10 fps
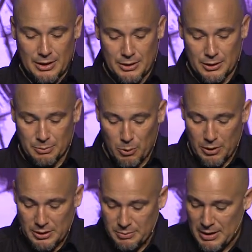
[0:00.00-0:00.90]
in this
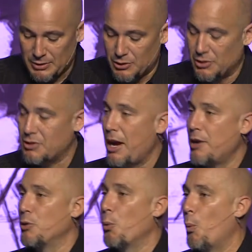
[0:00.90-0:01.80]
morning's message
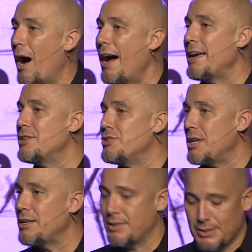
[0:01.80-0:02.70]
entitled Why
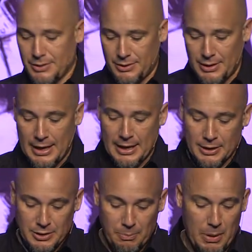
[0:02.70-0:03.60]
Jesus
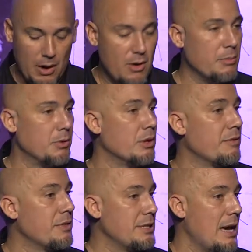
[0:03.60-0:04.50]
is the Parable
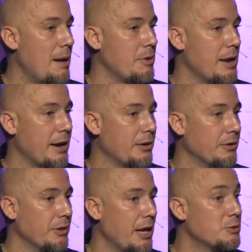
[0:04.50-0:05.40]
of the
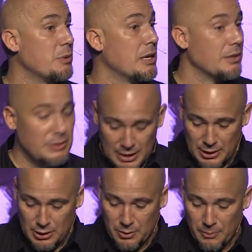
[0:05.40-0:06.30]
Tabernacle as we
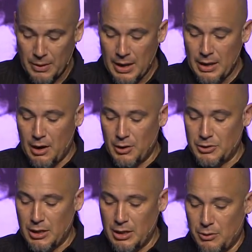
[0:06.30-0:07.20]
continue our
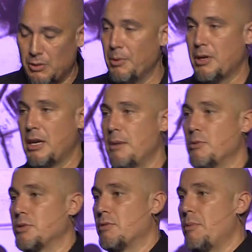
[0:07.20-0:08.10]
study through the book of Hebrews.